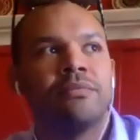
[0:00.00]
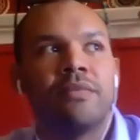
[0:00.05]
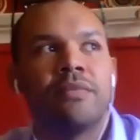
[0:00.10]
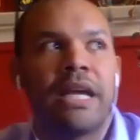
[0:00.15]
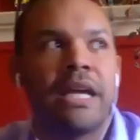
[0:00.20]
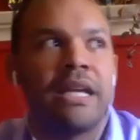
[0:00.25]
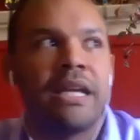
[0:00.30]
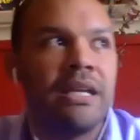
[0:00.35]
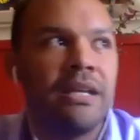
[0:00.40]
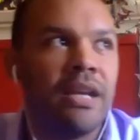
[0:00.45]

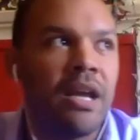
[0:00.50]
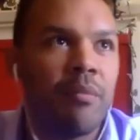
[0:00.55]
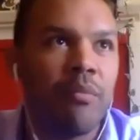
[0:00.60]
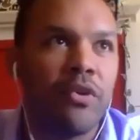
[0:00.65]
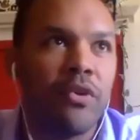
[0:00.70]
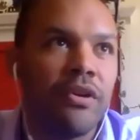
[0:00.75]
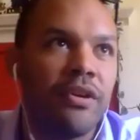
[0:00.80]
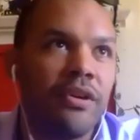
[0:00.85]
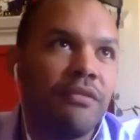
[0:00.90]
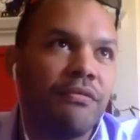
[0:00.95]
any
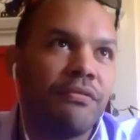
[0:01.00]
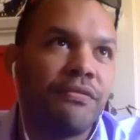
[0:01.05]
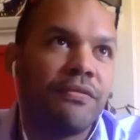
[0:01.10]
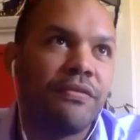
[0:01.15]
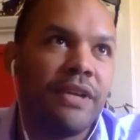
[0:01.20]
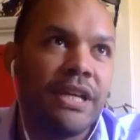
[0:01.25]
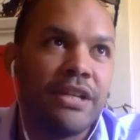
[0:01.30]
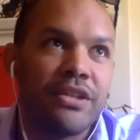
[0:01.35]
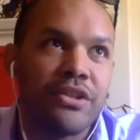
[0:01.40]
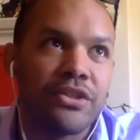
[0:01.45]
number of
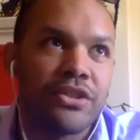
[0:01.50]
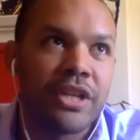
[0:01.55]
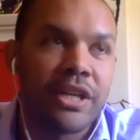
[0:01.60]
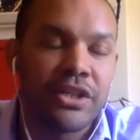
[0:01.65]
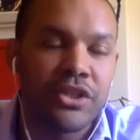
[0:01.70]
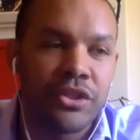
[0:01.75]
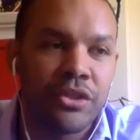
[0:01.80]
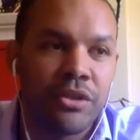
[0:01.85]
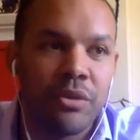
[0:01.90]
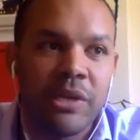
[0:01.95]

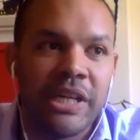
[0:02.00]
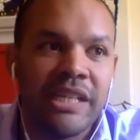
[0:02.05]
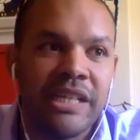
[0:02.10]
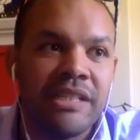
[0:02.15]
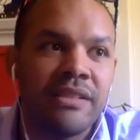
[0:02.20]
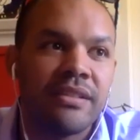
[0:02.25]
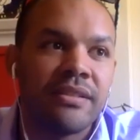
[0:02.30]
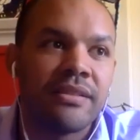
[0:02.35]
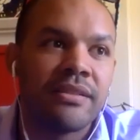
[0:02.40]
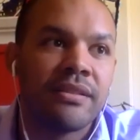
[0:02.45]
intersectional
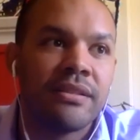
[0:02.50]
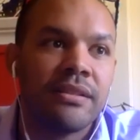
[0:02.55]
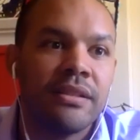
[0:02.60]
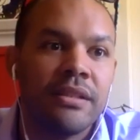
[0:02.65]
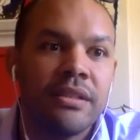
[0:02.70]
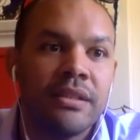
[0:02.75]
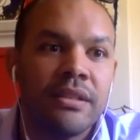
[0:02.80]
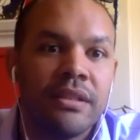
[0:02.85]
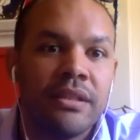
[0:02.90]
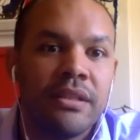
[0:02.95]
ways.
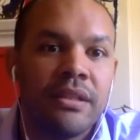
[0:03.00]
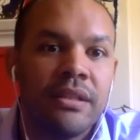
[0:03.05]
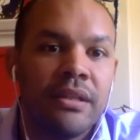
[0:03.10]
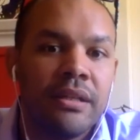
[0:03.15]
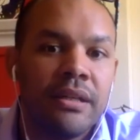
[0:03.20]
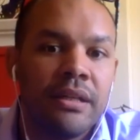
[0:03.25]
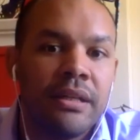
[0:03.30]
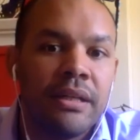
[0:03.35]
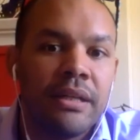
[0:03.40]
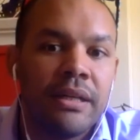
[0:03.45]

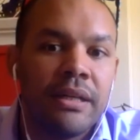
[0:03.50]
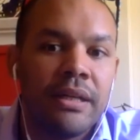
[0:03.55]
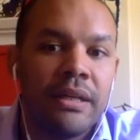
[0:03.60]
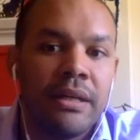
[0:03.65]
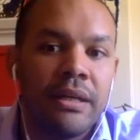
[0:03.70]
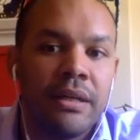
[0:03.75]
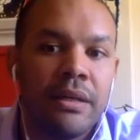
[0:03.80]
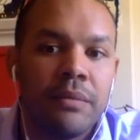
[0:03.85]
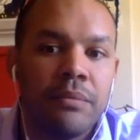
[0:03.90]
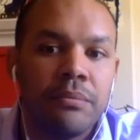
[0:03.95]

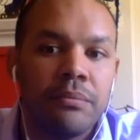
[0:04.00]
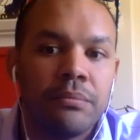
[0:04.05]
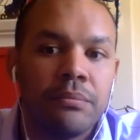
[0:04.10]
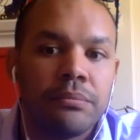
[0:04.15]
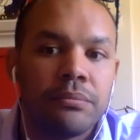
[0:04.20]
But